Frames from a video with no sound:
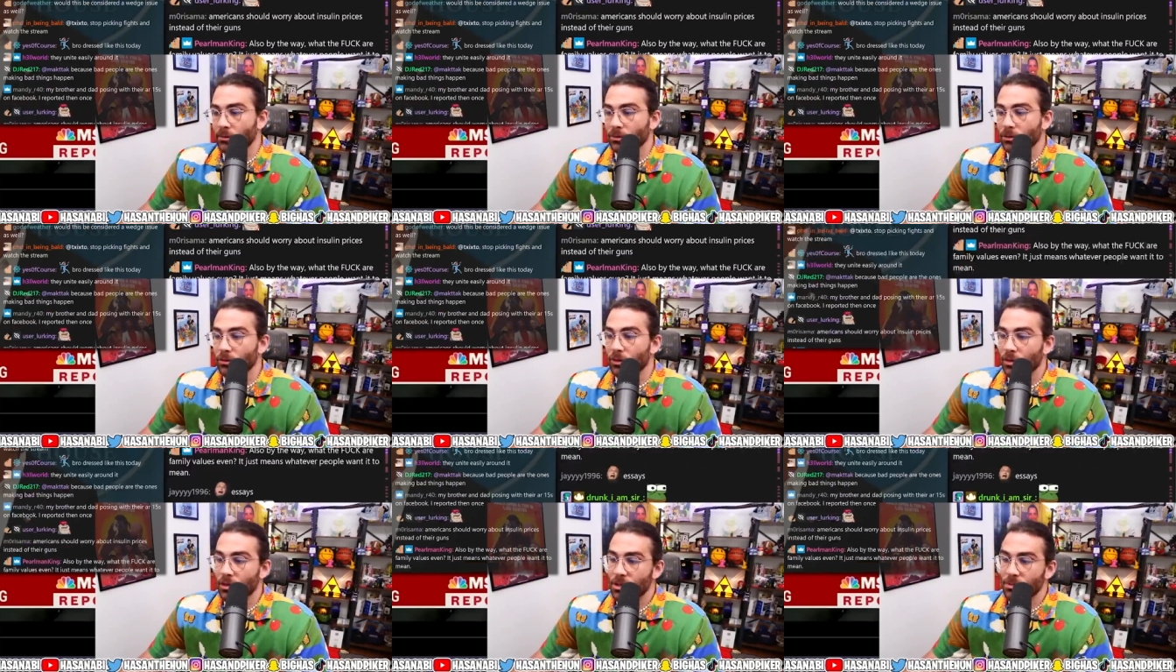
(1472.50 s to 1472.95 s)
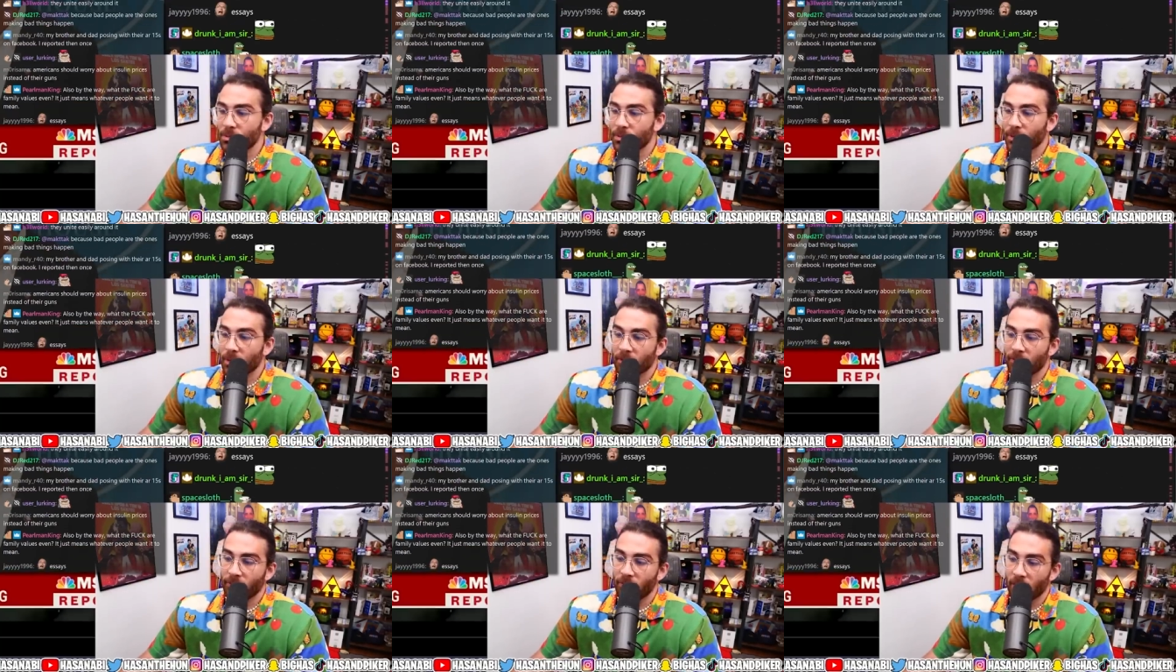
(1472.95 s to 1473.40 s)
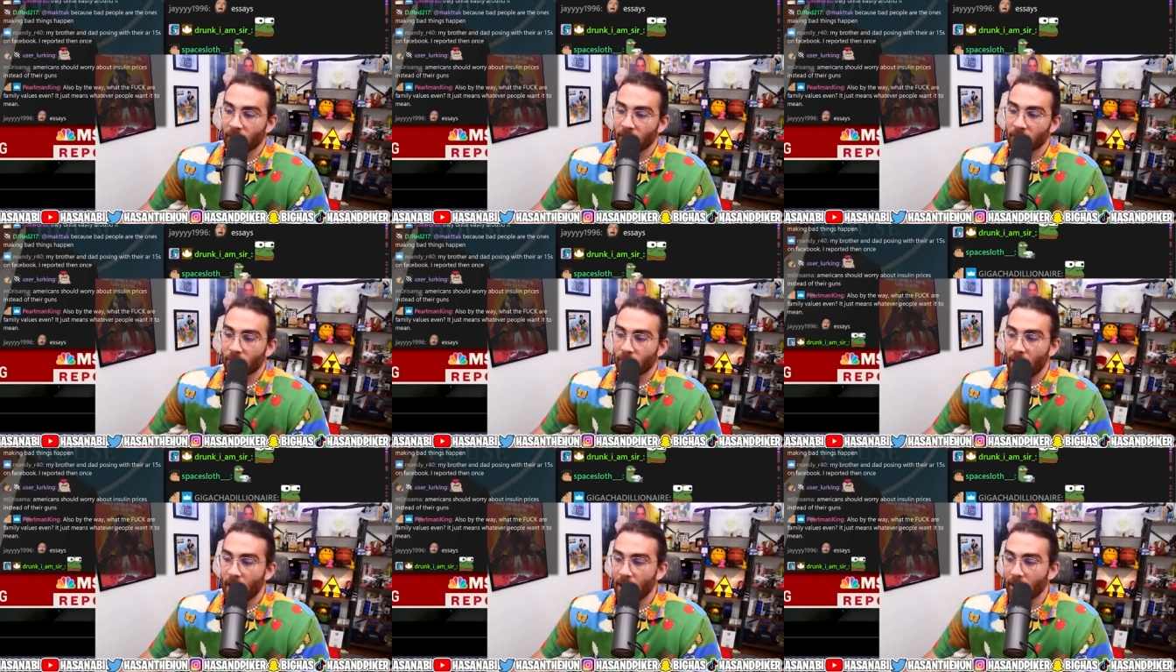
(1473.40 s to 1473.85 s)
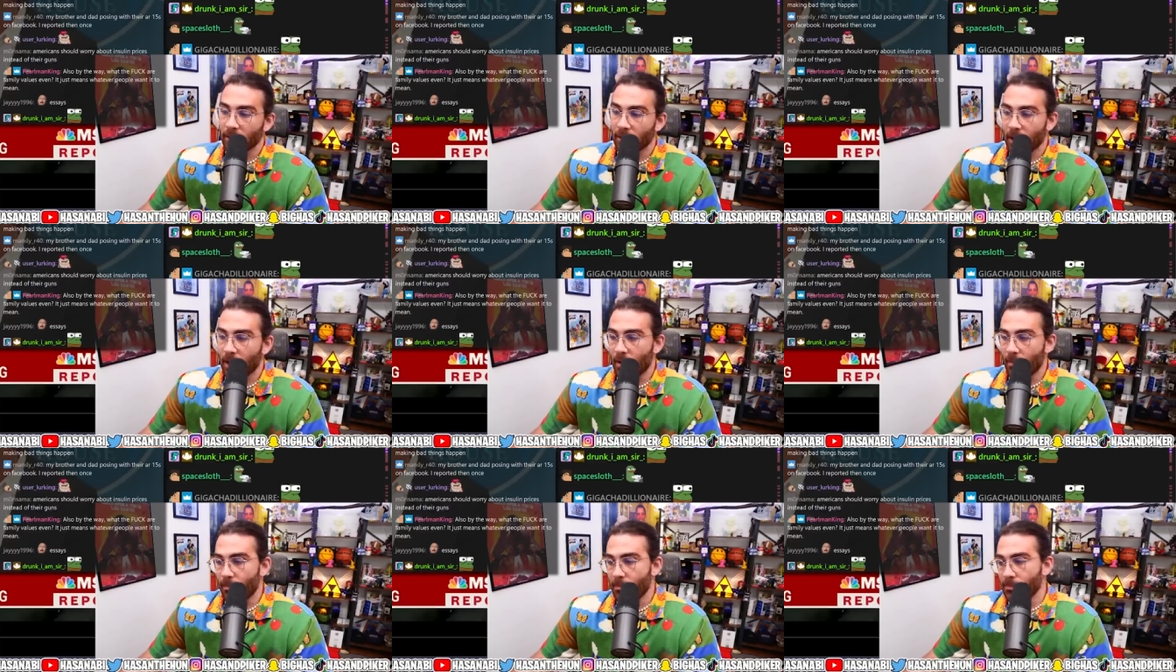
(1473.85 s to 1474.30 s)
But then these people get fucking riled
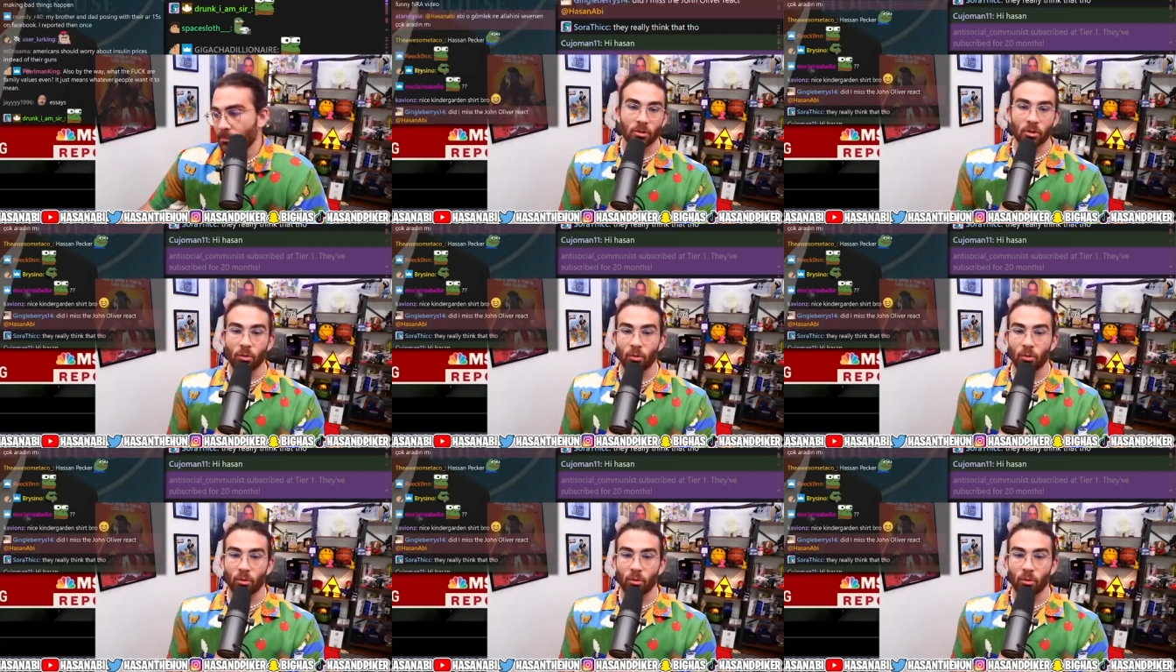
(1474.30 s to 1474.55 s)
up.